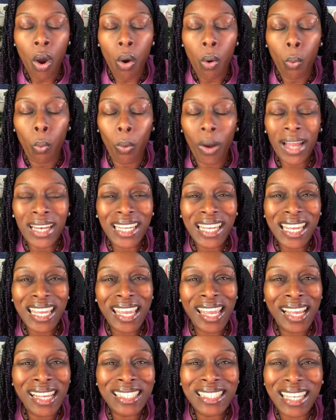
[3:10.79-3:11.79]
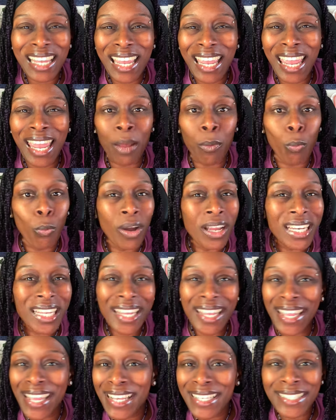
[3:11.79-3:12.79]
what is and what
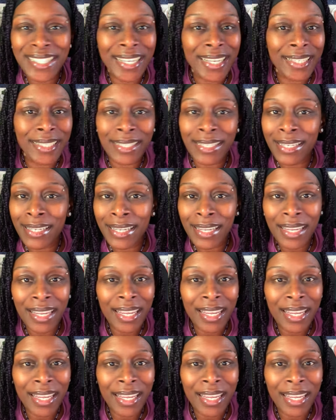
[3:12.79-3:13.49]
isn't